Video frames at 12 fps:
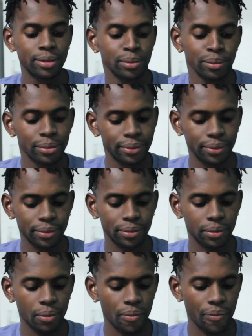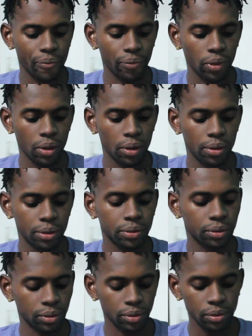That's peas inside there,
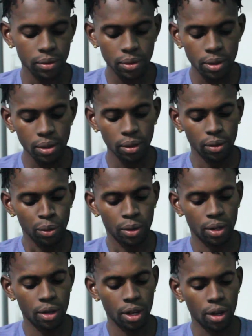and with flour.